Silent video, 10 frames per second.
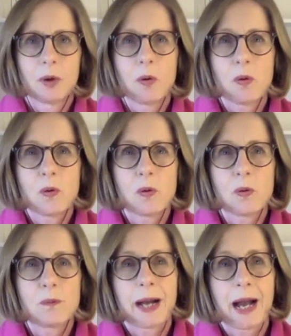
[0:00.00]

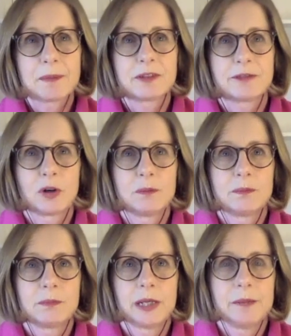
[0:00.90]
or perhaps
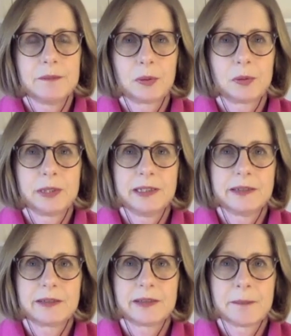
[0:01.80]
from
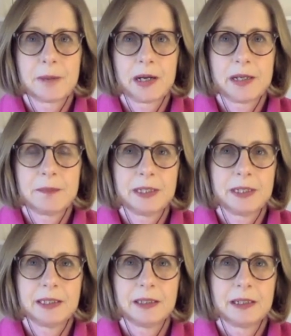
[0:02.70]
employees that might
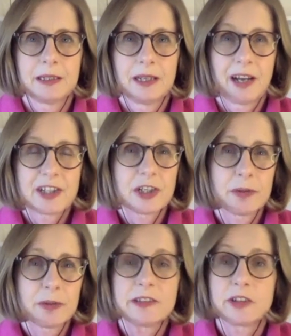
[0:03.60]
be, I don't
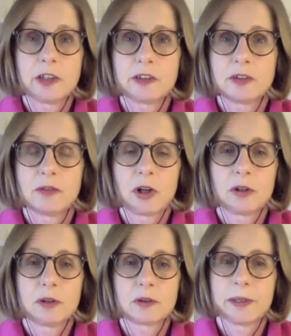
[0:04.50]
know, in certain
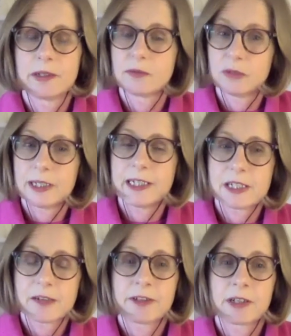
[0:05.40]
roles where it's really
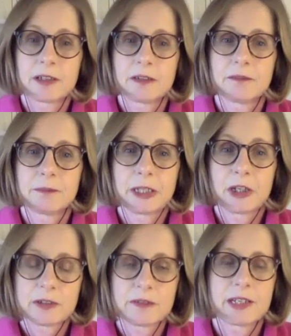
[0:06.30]
difficult
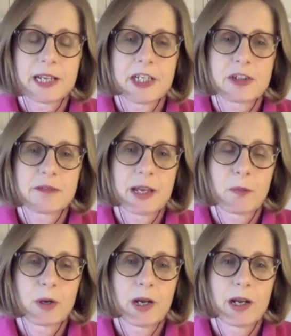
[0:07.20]
because of the nature of their
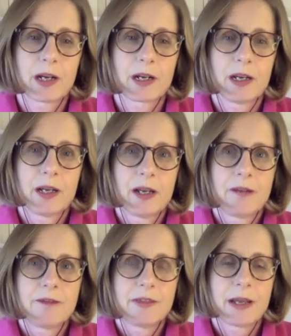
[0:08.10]
work
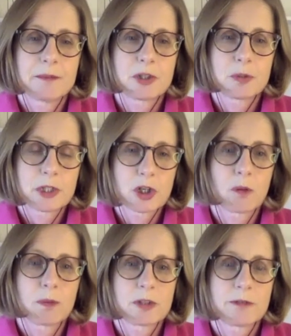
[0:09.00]
for them to
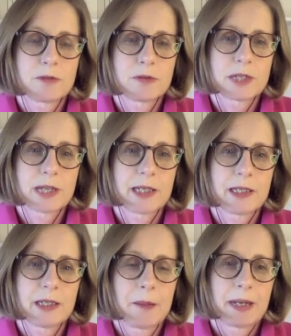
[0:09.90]
adopt a
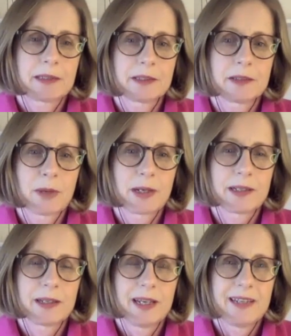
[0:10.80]
4-day pattern as well.
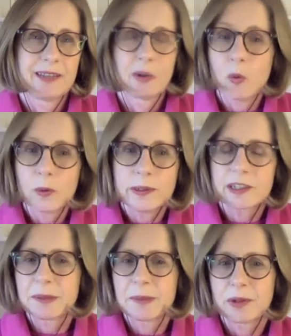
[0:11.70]
Is it always
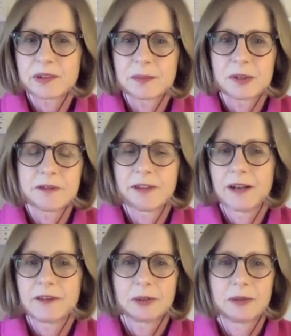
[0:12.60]
going to be possible for
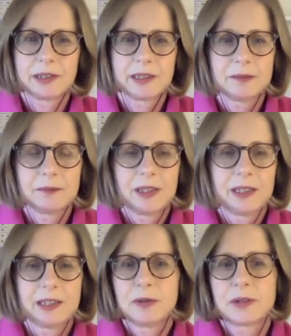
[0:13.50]
everyone in
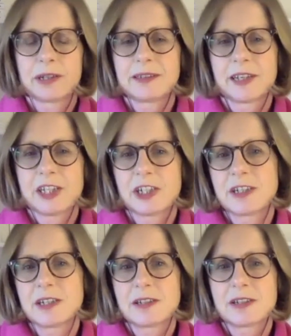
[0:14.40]
an
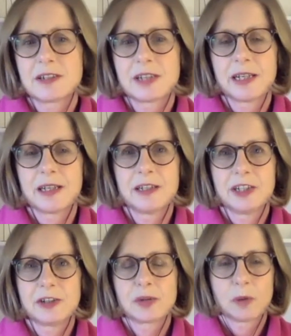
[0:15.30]
organization to take,
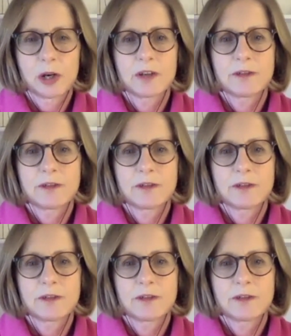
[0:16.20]
to work a